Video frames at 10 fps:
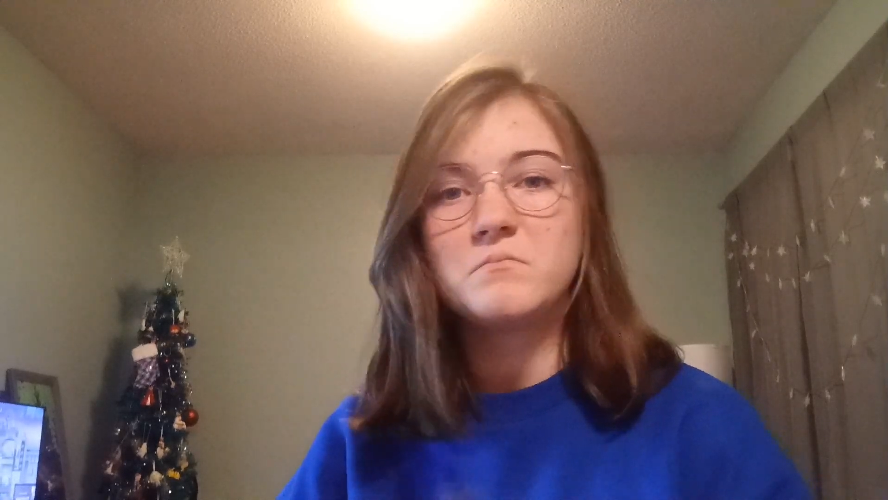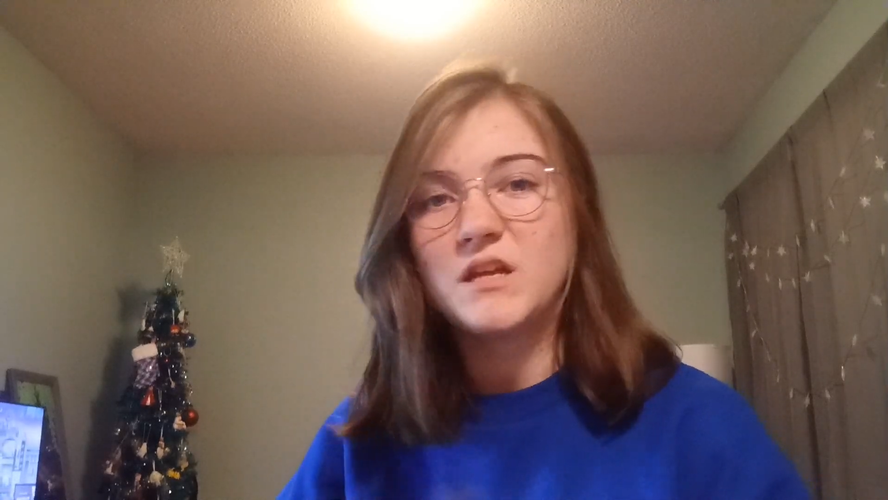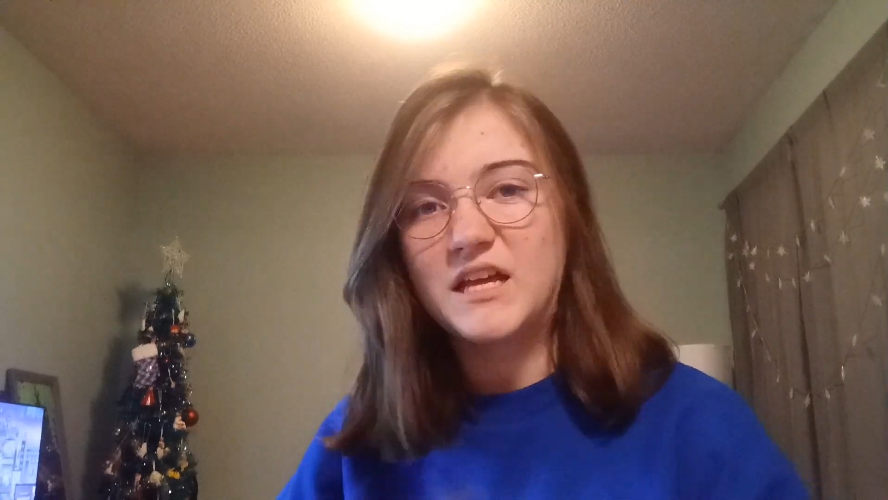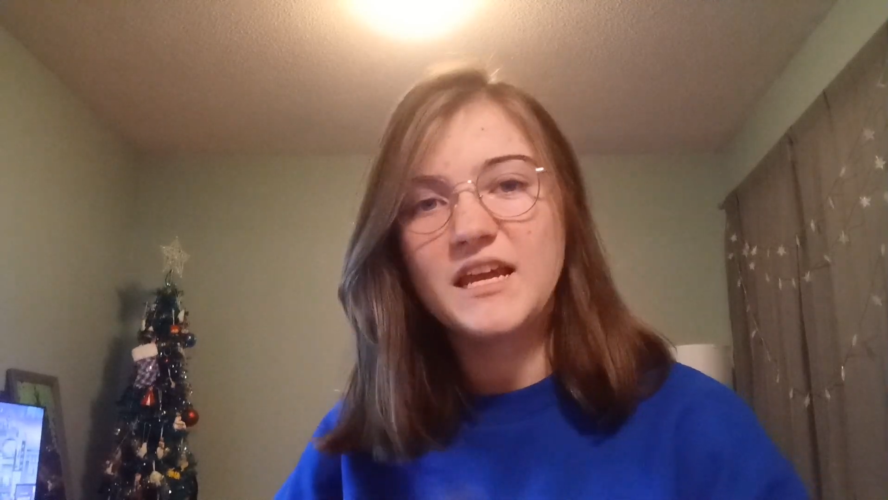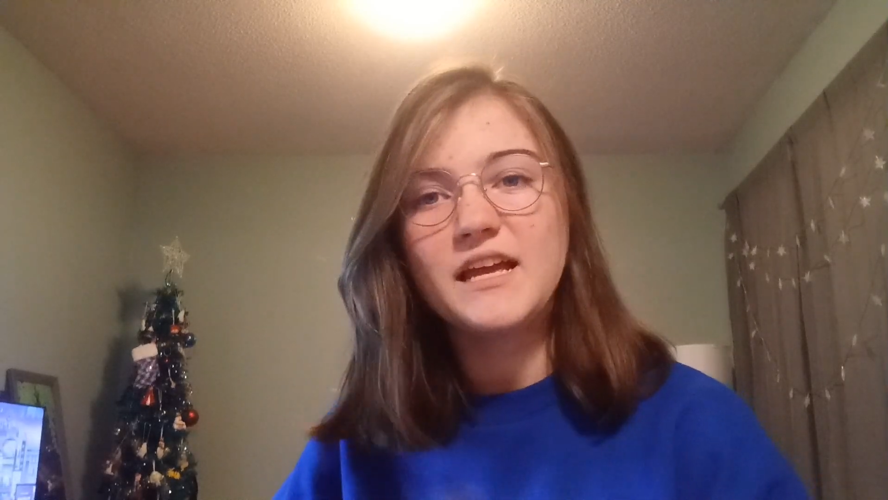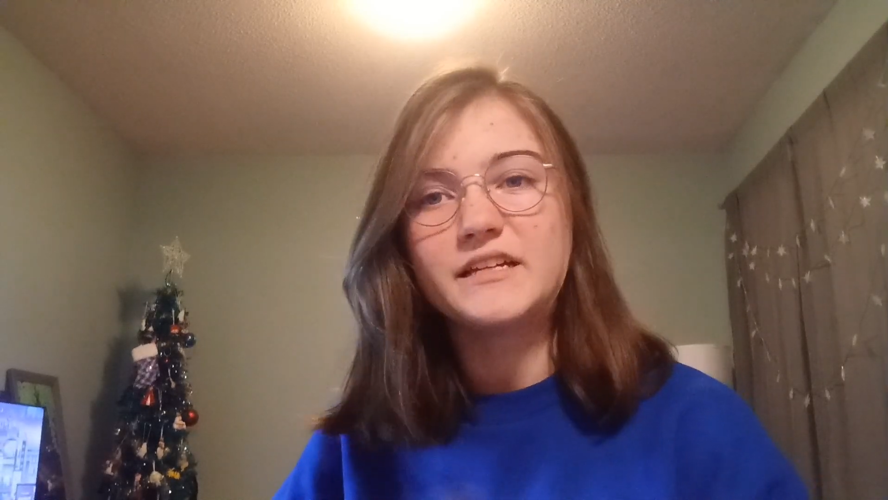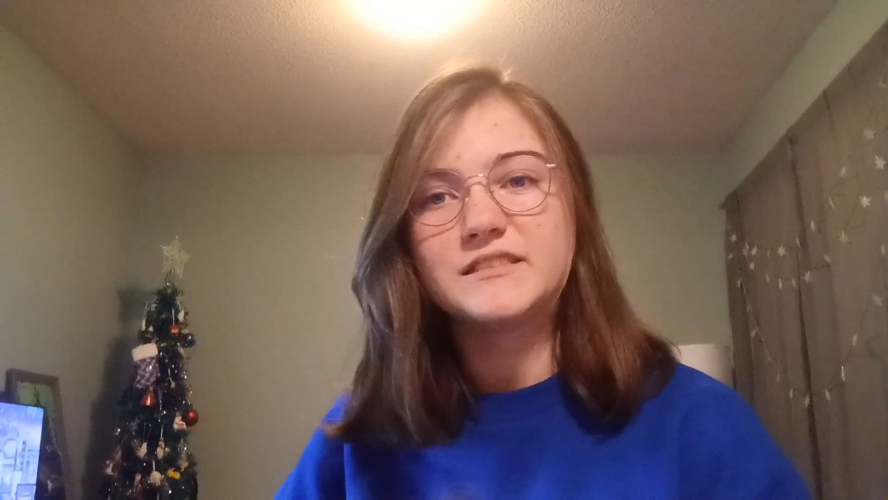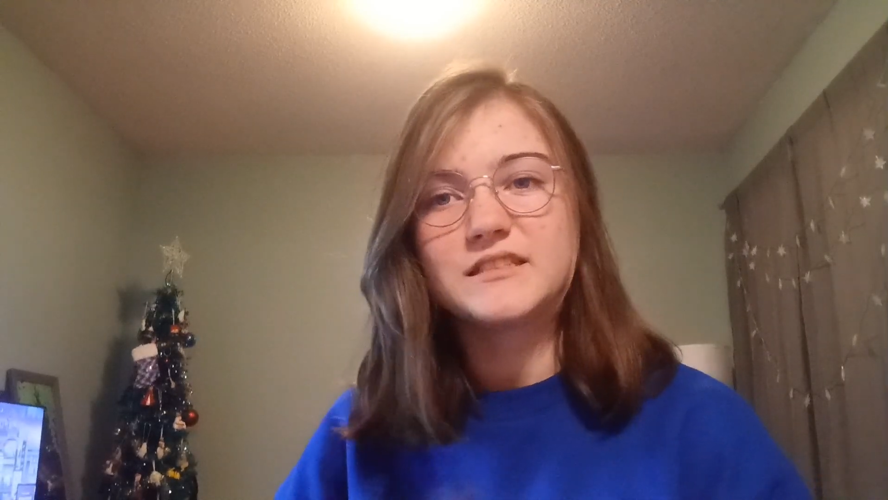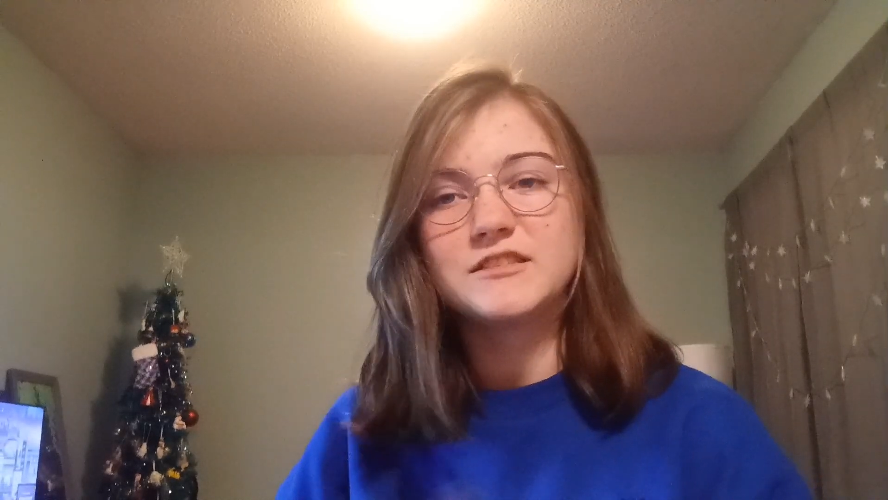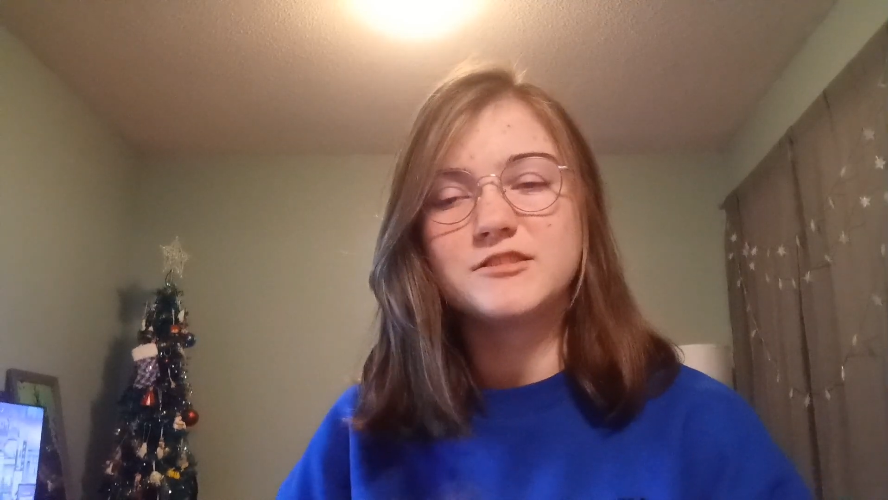it
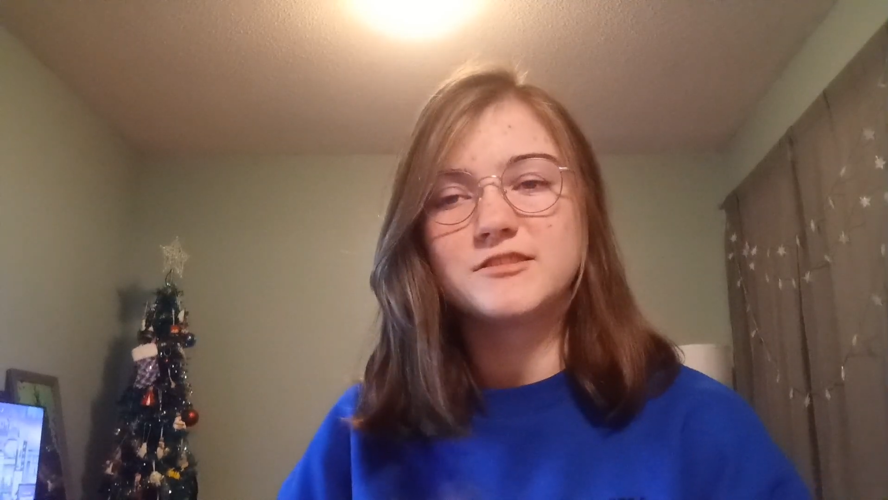is. It's